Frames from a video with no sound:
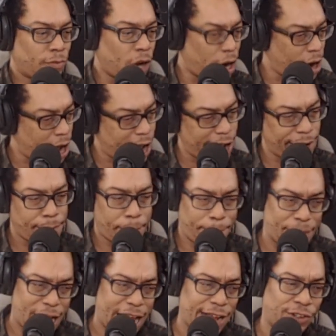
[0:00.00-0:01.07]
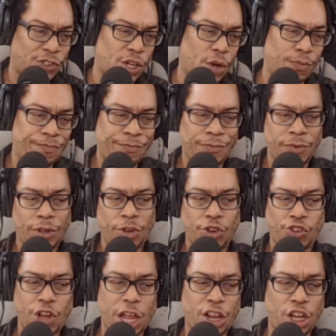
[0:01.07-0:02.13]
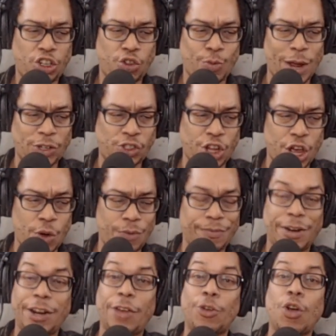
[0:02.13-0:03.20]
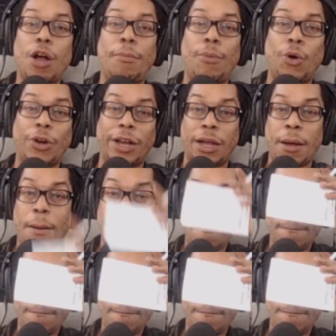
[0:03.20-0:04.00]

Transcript: All right, bang. So Chainlink to the rescue, another onboarding.